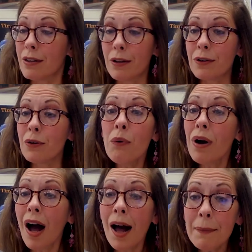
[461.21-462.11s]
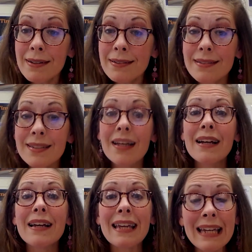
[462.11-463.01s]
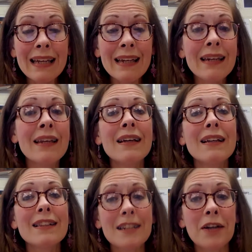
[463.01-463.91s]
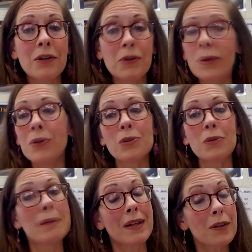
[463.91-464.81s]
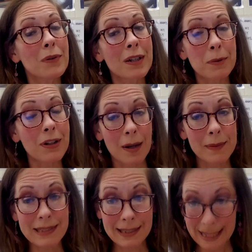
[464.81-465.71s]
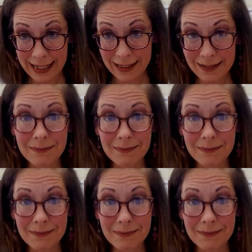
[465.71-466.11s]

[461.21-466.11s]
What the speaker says: There are no commas in the title, though, so I'm not going to put commas in the title.